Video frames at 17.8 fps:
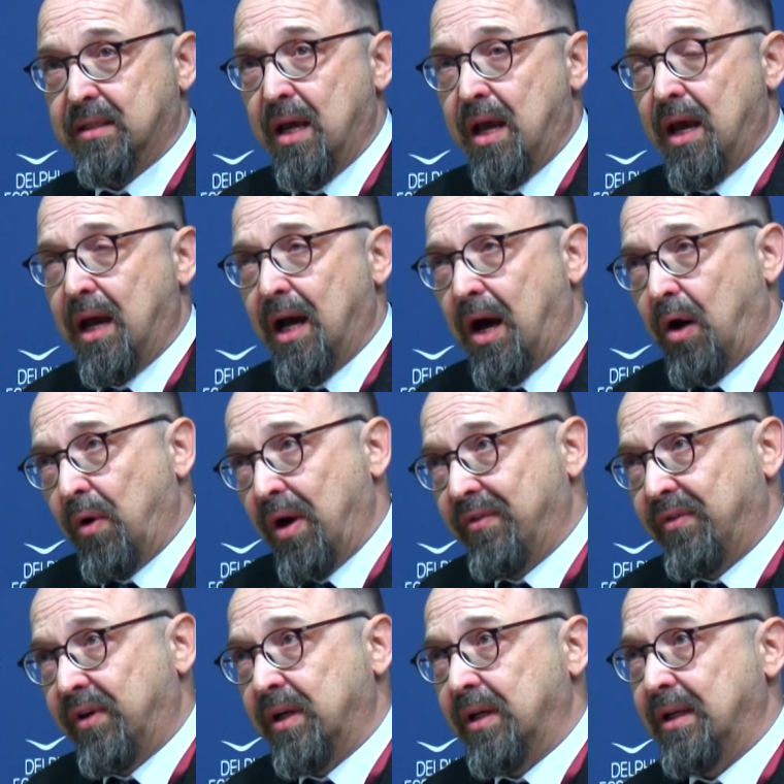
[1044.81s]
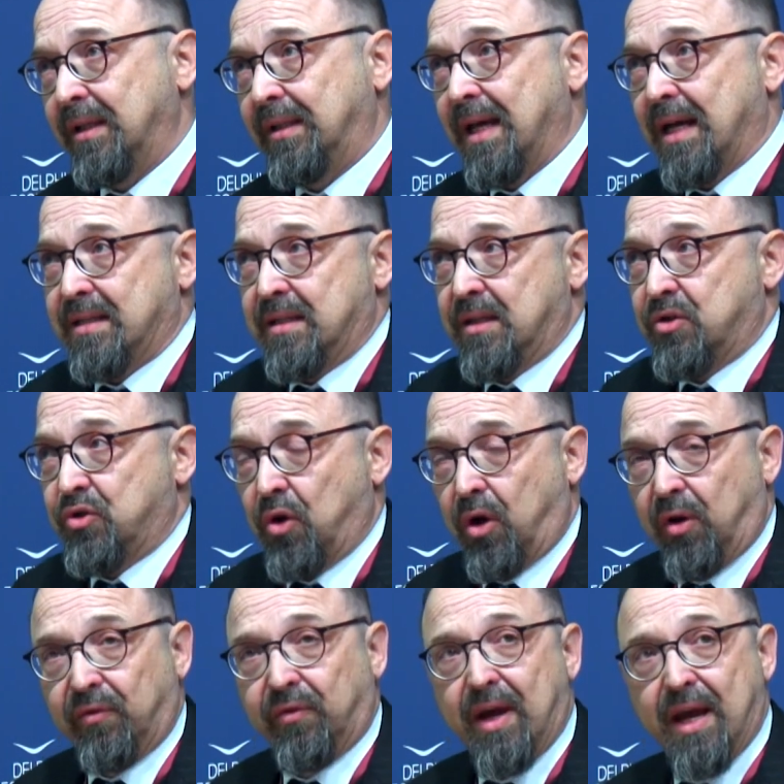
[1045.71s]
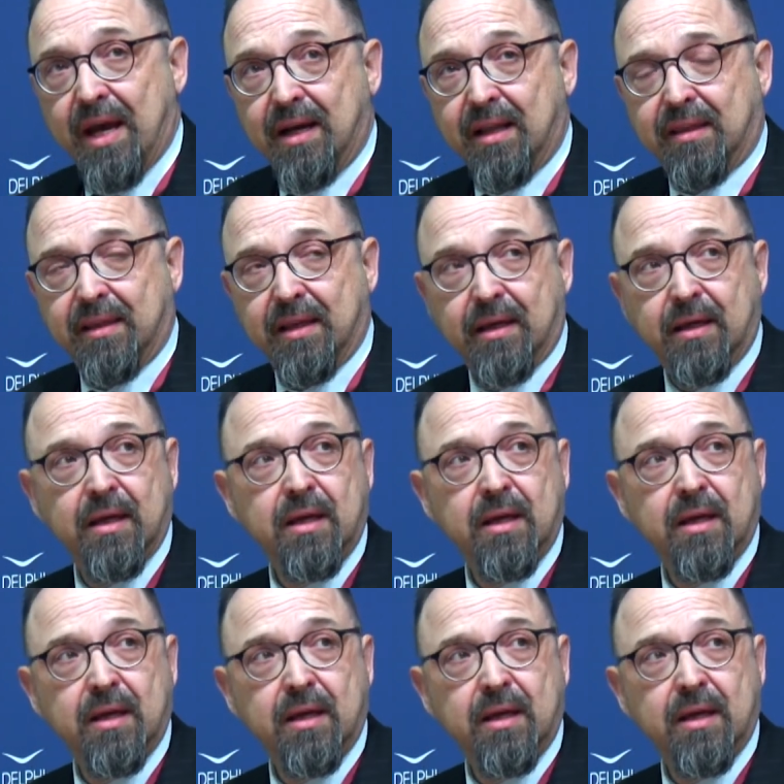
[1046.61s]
However, it doesn't solve anything